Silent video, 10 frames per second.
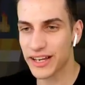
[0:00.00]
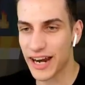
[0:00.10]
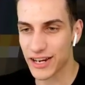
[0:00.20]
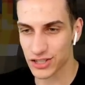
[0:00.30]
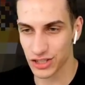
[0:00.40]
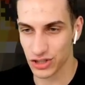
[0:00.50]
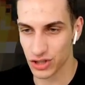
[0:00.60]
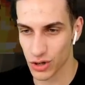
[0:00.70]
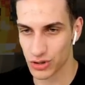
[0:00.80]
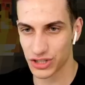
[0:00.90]
I can actually
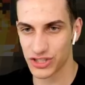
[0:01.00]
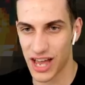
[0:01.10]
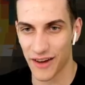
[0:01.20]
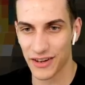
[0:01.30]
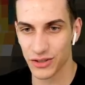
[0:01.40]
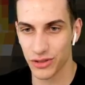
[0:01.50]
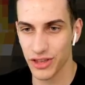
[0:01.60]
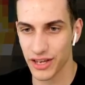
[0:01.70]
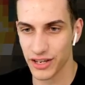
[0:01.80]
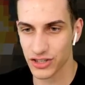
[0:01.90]
do. Check this out. If I do
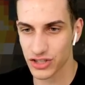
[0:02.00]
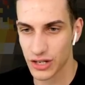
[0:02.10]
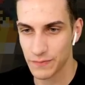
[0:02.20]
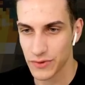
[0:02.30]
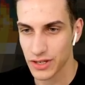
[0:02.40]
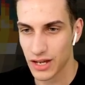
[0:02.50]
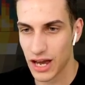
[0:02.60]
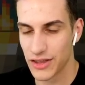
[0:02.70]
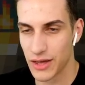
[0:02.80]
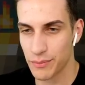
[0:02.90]
this,
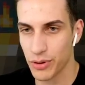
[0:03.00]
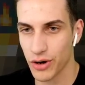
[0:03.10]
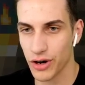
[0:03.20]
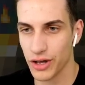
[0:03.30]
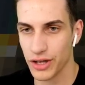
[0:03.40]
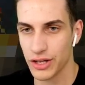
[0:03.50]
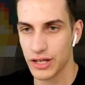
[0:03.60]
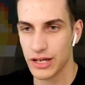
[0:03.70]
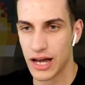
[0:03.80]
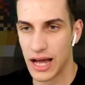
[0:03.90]
and then put,
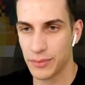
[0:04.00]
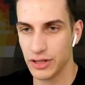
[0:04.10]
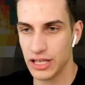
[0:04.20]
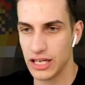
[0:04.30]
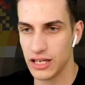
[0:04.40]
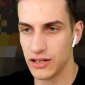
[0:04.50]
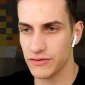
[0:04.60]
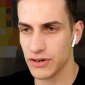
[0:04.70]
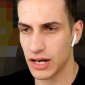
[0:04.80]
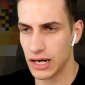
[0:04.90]
I
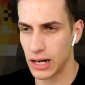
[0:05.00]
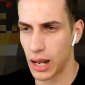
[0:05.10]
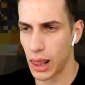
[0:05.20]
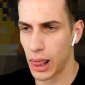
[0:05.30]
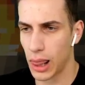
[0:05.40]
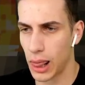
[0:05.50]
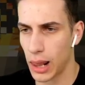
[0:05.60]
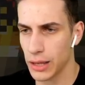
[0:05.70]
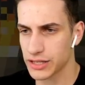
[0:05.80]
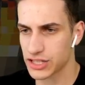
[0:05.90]
believe,
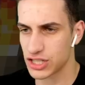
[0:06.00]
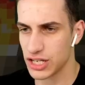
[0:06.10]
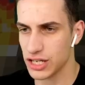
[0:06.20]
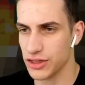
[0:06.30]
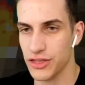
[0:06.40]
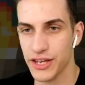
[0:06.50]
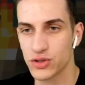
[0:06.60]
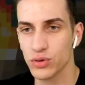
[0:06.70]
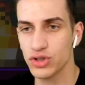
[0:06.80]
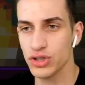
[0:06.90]
uh, let's see,
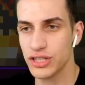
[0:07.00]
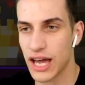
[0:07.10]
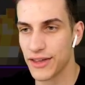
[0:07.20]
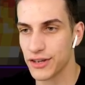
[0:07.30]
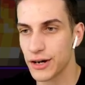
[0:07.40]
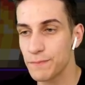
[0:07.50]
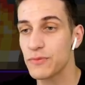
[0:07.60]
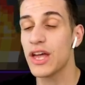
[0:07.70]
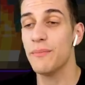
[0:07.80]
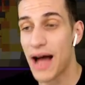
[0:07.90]
this one together,
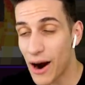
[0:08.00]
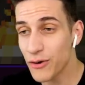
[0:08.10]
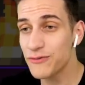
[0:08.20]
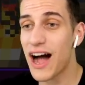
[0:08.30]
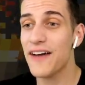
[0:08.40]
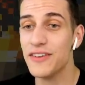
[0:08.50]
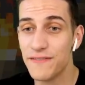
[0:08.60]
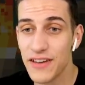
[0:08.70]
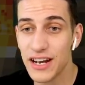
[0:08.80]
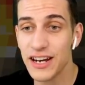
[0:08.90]
power 5,
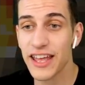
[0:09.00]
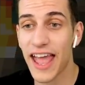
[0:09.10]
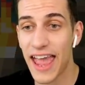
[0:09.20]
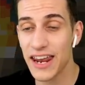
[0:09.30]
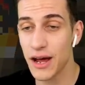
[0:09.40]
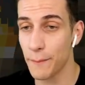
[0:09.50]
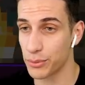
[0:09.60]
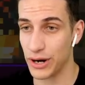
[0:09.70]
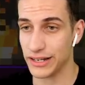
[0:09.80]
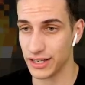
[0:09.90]
Infinity, and
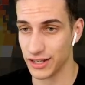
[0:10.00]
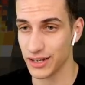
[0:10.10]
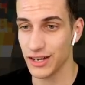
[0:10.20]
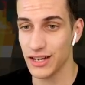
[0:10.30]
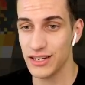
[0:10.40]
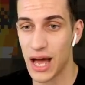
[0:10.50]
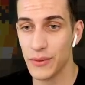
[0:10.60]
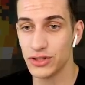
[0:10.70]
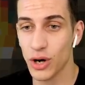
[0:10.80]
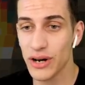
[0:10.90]
Unbreaking. Now
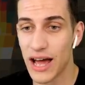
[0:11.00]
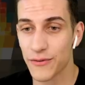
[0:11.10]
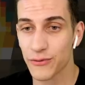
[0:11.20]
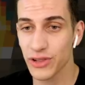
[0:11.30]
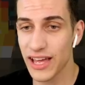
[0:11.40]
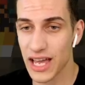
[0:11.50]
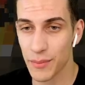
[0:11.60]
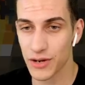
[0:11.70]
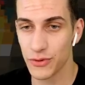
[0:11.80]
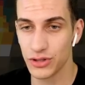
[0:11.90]
we don't have Flame,
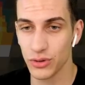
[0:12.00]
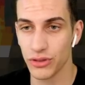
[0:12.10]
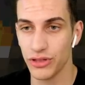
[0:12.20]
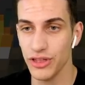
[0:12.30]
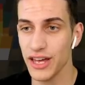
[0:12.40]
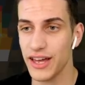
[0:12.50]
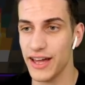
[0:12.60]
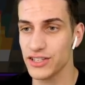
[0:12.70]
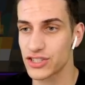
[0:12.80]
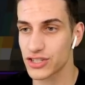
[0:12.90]
but if we do
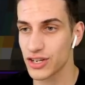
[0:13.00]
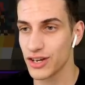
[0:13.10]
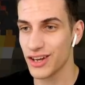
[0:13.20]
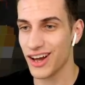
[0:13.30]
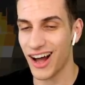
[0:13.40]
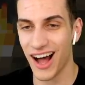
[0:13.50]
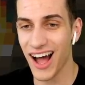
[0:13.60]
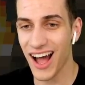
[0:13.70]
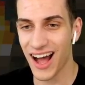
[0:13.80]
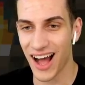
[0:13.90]
this,
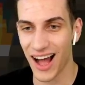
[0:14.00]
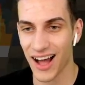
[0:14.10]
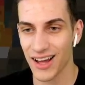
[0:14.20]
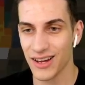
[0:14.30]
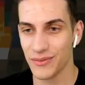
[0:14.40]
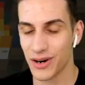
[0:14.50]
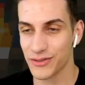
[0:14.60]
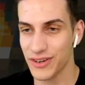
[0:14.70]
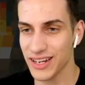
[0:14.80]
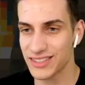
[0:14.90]
aha,
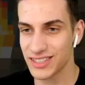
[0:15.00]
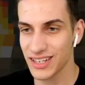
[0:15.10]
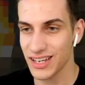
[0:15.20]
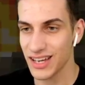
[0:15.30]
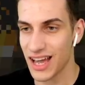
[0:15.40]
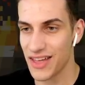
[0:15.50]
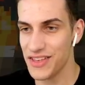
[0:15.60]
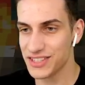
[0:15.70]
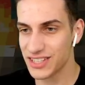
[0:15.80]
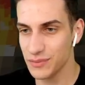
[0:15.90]
perfect, and
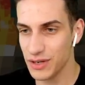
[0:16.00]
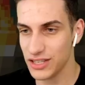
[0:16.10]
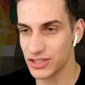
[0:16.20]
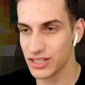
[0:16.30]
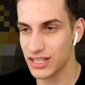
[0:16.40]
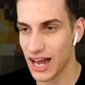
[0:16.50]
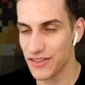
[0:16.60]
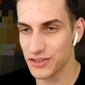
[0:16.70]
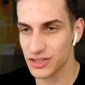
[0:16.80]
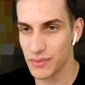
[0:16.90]
this can be
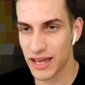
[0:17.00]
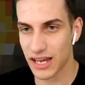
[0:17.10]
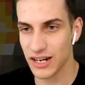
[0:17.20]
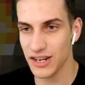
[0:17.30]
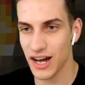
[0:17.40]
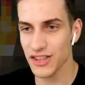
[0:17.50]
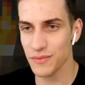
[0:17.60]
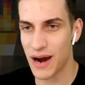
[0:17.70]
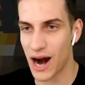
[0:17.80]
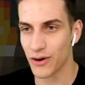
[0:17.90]
together to make another
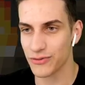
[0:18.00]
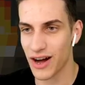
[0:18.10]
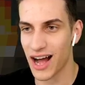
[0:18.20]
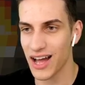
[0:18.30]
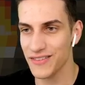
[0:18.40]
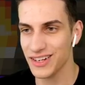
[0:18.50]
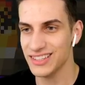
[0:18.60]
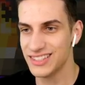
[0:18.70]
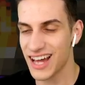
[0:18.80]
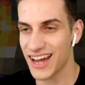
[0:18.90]
Power 5.
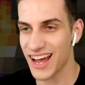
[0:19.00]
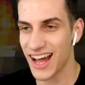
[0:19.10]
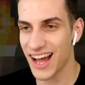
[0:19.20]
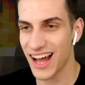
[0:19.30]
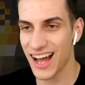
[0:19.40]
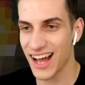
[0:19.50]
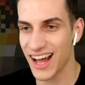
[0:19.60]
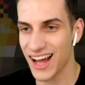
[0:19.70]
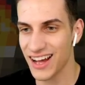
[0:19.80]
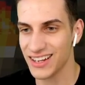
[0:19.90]

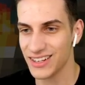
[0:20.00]
Ta-da!